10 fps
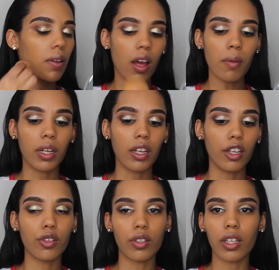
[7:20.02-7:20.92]
I'm
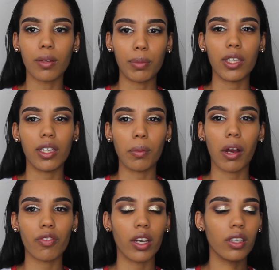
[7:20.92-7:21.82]
literally beating
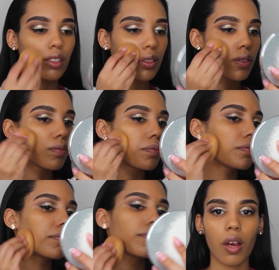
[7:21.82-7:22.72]
my face.
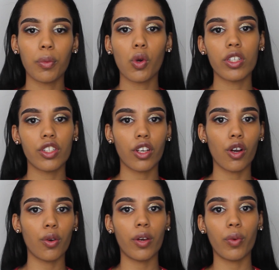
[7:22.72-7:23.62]
I'm going to
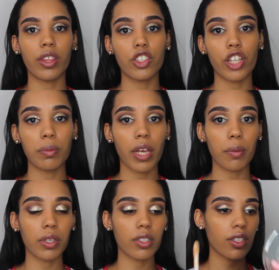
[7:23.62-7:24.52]
go in with the Shape
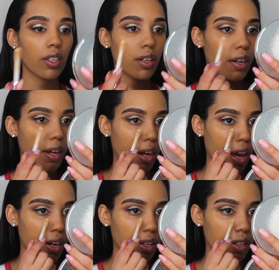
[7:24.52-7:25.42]
Tape Concealer and
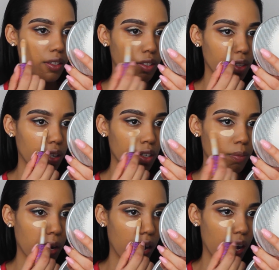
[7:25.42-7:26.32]
add it to under
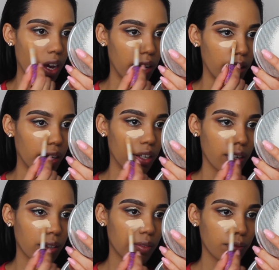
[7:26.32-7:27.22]
my eye area.